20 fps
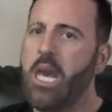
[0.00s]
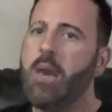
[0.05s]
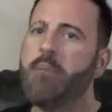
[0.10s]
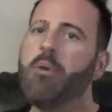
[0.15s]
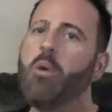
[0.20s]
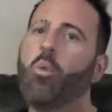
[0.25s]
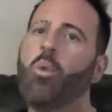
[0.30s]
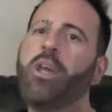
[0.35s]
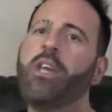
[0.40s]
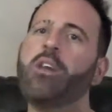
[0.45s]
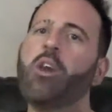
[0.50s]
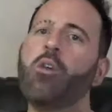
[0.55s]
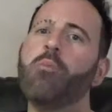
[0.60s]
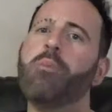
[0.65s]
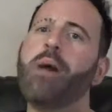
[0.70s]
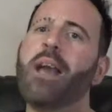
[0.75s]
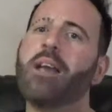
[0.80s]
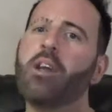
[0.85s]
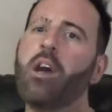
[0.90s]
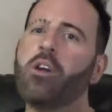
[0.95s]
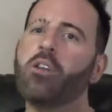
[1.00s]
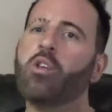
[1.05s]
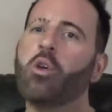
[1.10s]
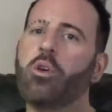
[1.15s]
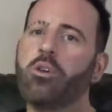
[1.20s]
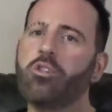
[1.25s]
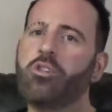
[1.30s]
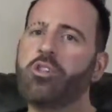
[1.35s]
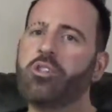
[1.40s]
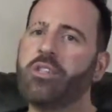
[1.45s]
But we go back
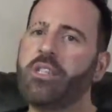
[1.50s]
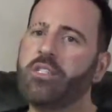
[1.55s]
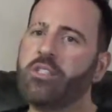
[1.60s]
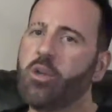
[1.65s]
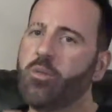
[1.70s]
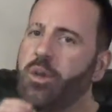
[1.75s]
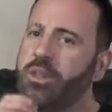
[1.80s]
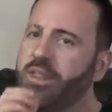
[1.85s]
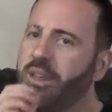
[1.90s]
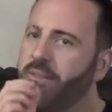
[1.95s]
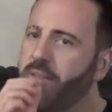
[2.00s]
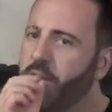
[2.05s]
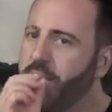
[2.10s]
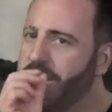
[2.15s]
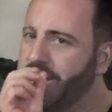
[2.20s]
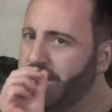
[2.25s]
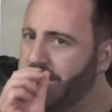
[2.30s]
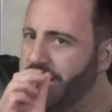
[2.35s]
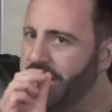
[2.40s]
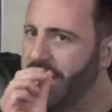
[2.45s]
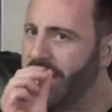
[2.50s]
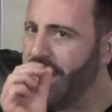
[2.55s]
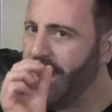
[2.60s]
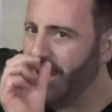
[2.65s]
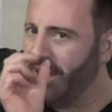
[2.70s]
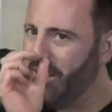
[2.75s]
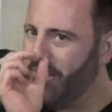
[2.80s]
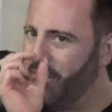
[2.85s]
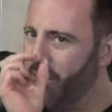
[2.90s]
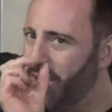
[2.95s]
unconsciously to when the very seed,
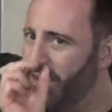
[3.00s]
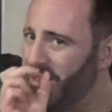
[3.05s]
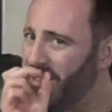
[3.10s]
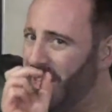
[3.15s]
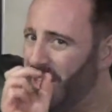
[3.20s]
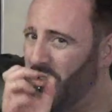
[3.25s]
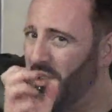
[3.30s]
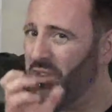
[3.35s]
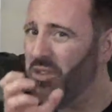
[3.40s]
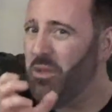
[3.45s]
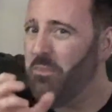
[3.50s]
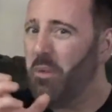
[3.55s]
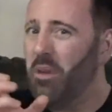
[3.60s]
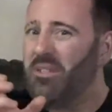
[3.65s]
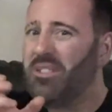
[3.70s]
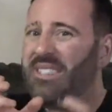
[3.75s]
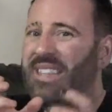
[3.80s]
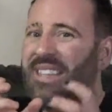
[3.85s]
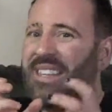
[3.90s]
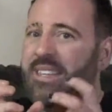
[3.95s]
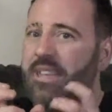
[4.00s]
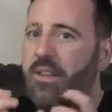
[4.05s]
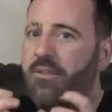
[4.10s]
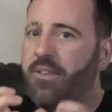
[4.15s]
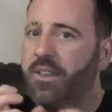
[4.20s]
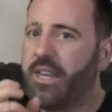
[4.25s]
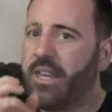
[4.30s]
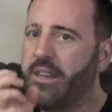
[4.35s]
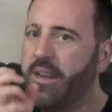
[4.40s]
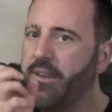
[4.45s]
not the most
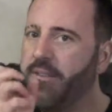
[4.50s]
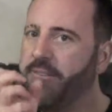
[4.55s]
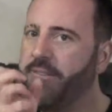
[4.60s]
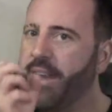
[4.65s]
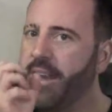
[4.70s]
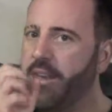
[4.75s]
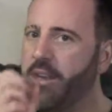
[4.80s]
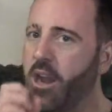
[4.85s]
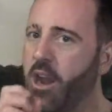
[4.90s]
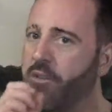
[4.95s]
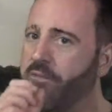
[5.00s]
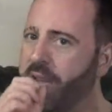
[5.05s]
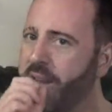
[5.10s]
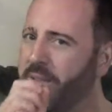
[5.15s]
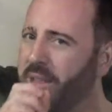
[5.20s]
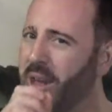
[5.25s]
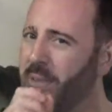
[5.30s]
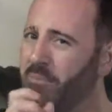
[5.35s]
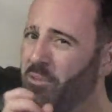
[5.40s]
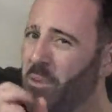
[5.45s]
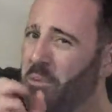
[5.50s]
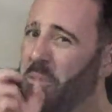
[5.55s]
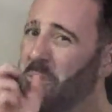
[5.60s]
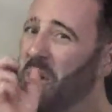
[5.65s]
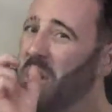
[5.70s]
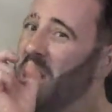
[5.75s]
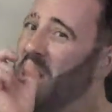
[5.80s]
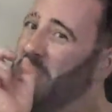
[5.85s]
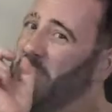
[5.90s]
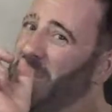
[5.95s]
significant event around that problem,
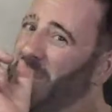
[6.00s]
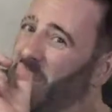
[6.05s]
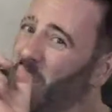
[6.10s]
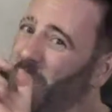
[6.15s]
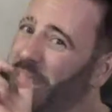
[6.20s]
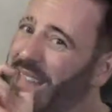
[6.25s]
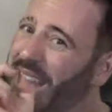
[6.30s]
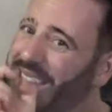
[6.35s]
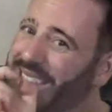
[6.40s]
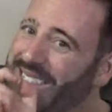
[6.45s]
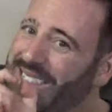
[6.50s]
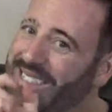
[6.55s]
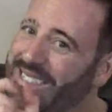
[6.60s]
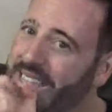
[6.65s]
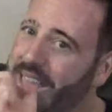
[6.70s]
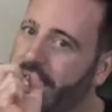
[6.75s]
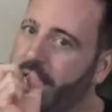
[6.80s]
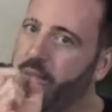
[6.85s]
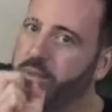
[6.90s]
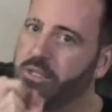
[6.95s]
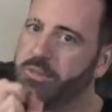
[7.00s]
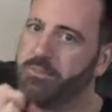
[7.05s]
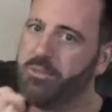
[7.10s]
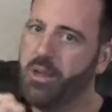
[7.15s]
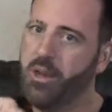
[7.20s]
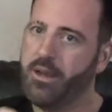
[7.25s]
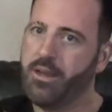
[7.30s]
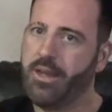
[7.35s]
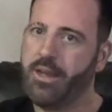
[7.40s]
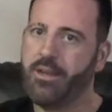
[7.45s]
but to when that seed was
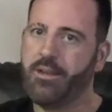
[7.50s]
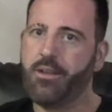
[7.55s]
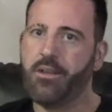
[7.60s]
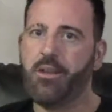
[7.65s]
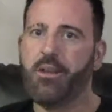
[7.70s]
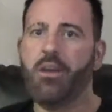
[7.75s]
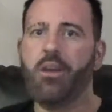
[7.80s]
planted.